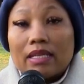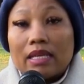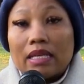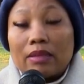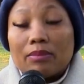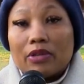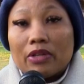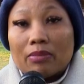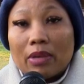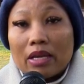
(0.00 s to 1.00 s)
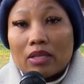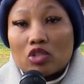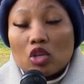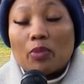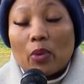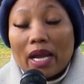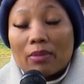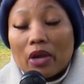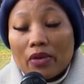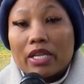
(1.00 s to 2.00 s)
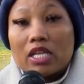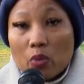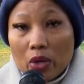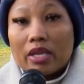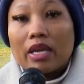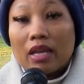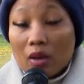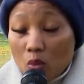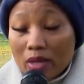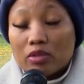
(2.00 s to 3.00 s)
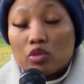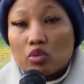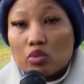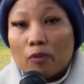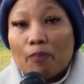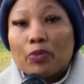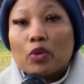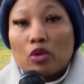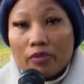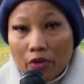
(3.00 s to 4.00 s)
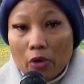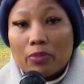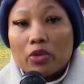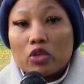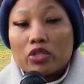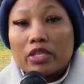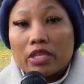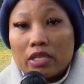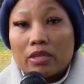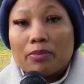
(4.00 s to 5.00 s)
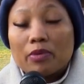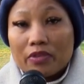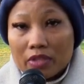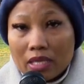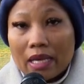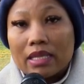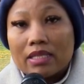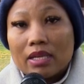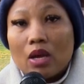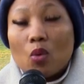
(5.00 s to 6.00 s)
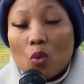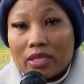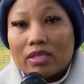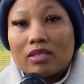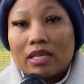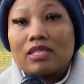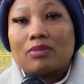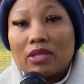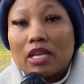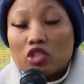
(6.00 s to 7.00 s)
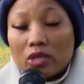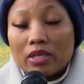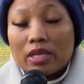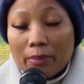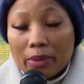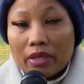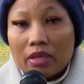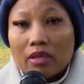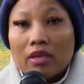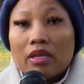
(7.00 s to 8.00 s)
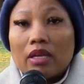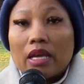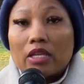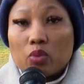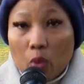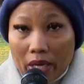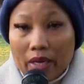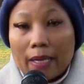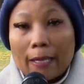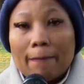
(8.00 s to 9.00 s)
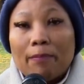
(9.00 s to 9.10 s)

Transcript: in in my job where I'm currently working and I want to confirm because he prophesied what is has been actually happening at work